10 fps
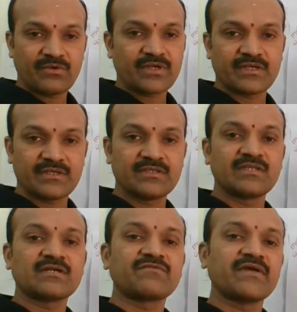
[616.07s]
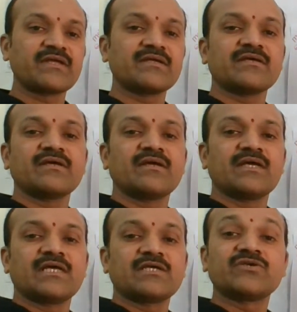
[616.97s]
Okay, in that way,
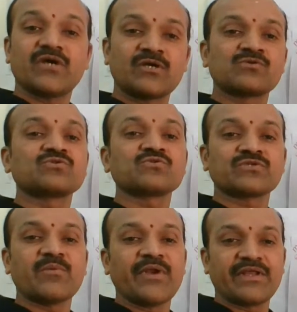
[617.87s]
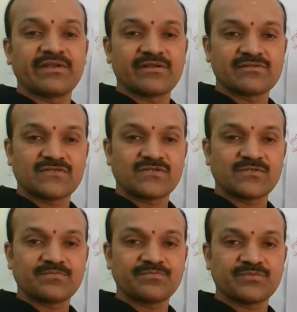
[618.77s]
you have to choose the
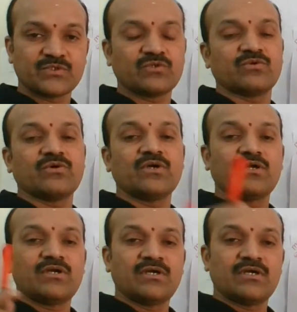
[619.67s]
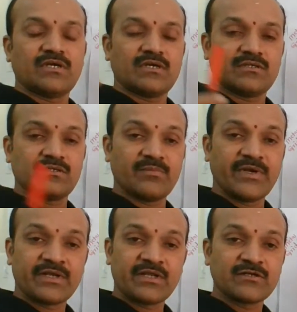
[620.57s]
materials. So the
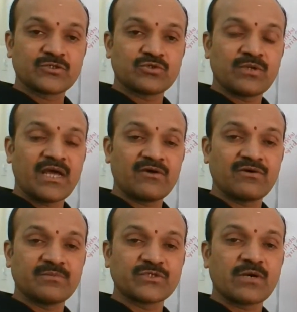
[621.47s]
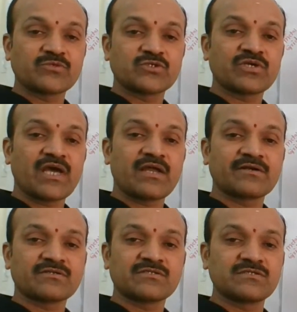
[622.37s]
material should have absorption
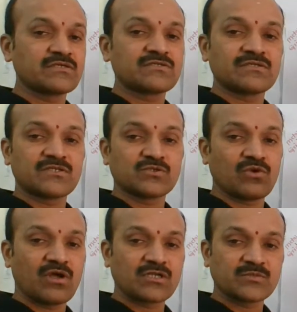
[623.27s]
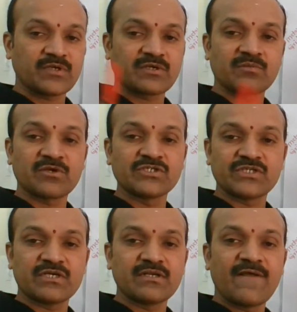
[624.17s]
characteristics in the solar spectrum
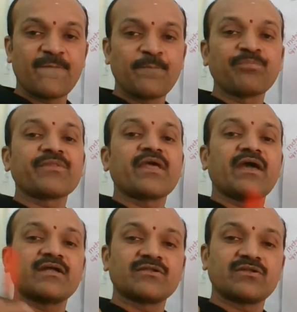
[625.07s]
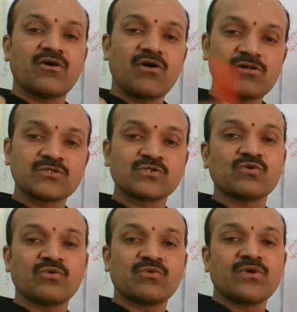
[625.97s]
region, and
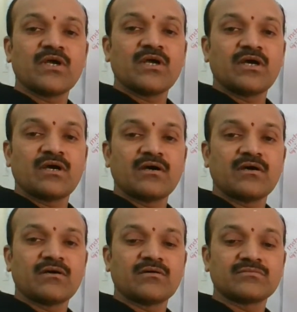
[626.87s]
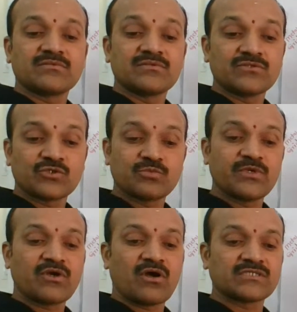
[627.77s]
also it should
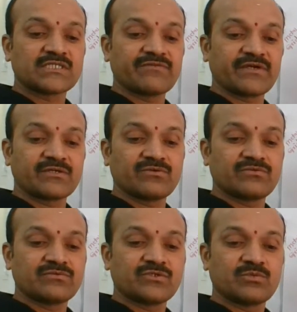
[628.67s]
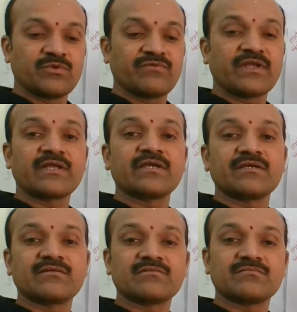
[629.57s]
be cost effective. Should be
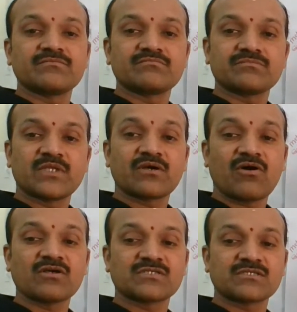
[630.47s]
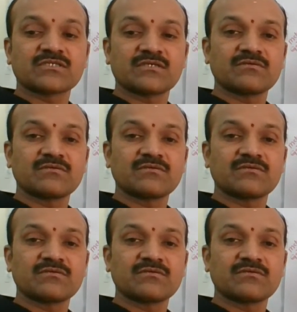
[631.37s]
very the cost